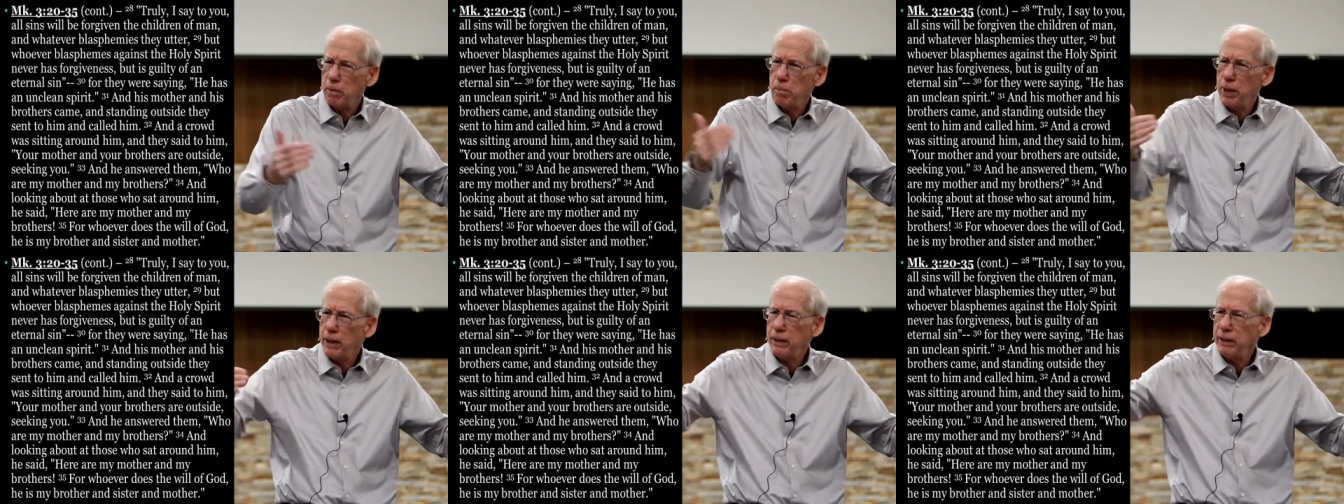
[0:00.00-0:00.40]

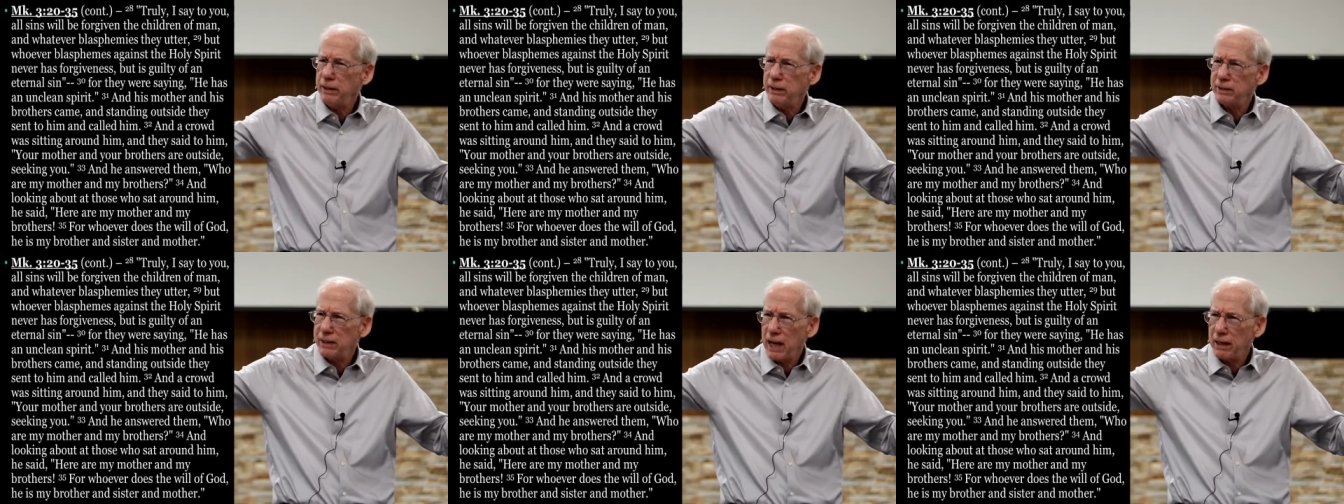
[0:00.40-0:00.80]
They're
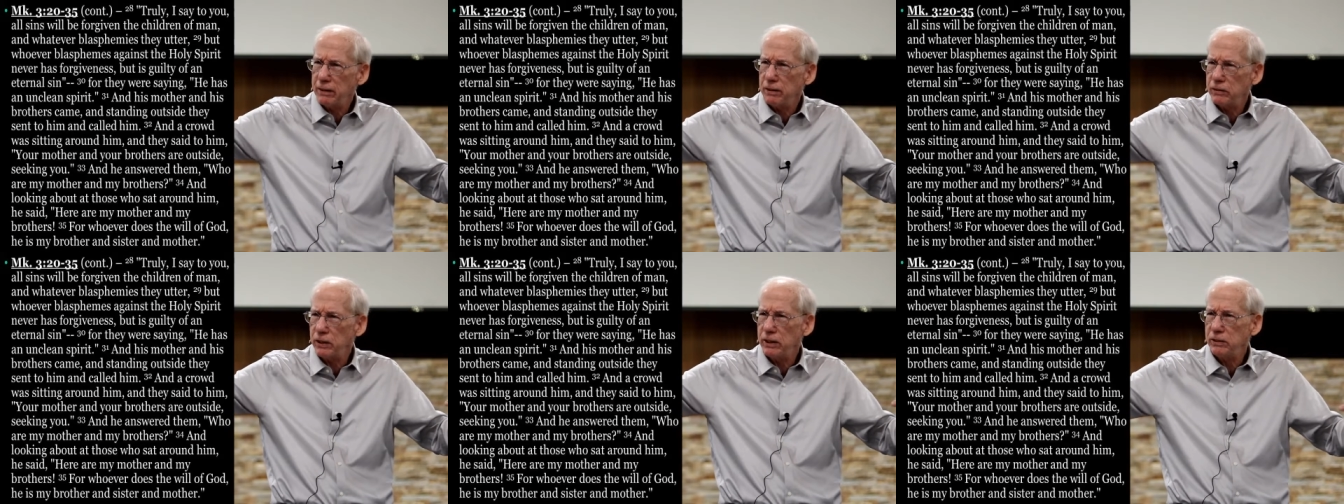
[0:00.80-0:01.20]
making these
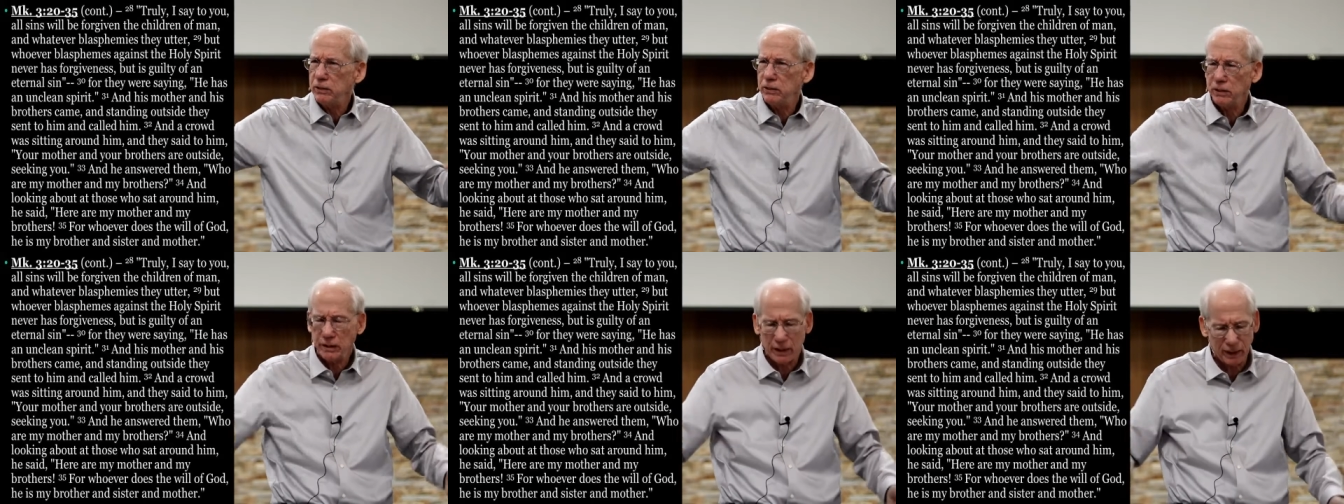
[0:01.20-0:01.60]

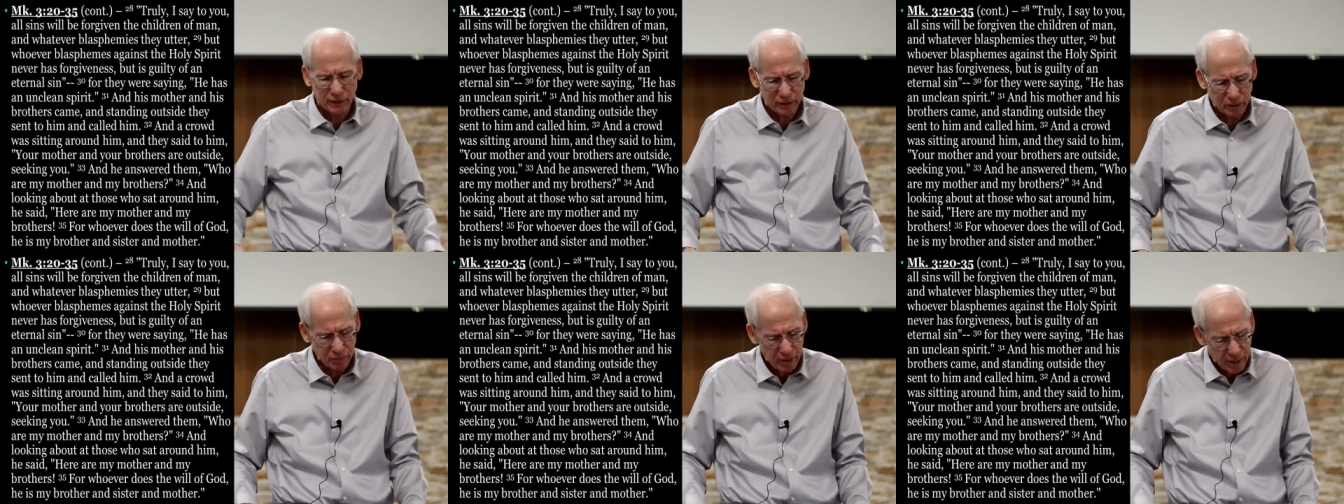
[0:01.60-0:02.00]
accusations
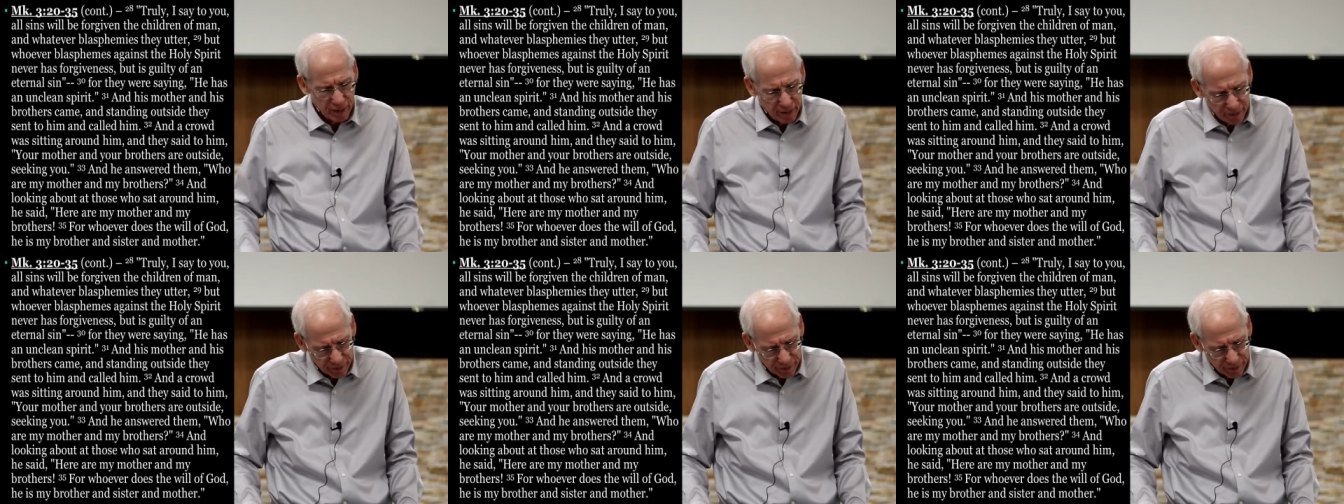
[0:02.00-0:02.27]
against him